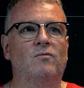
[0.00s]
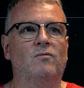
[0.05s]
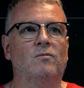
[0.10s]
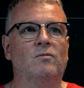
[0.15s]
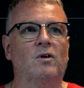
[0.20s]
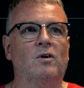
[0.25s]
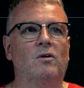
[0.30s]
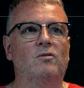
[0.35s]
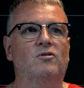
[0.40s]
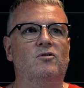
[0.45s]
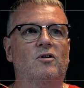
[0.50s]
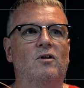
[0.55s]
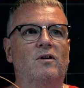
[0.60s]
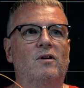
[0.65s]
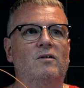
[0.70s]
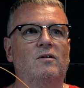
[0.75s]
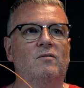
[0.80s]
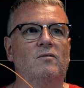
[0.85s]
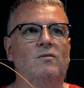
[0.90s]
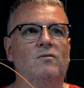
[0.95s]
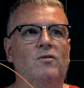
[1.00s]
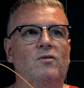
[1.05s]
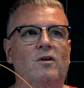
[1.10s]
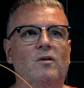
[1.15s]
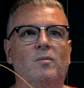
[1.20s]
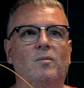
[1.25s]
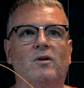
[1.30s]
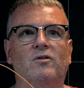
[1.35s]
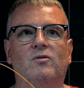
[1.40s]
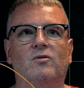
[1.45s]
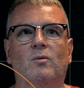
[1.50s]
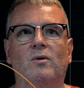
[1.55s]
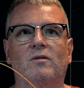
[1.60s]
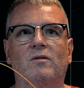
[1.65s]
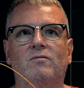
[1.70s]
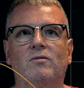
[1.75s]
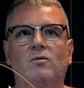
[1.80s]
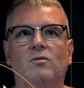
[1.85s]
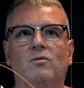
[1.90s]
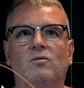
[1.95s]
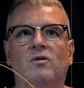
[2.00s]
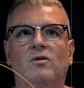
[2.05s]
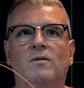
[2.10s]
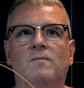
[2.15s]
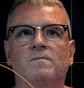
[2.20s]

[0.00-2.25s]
Cosine followed by square root.